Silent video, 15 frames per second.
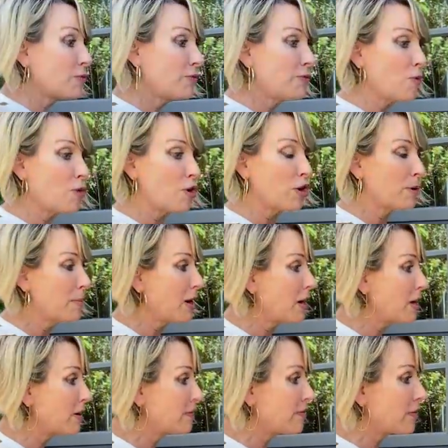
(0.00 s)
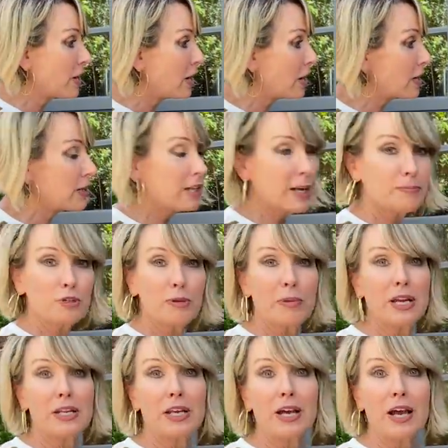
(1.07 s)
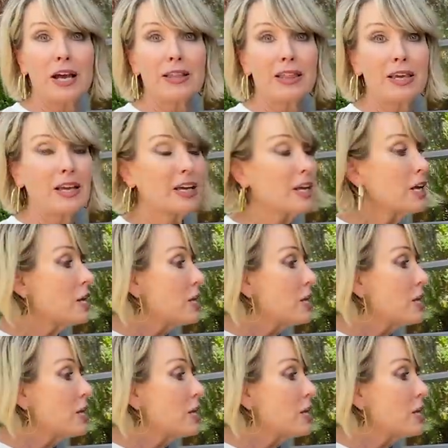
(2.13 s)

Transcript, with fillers: form of uh, kleptomania, I think.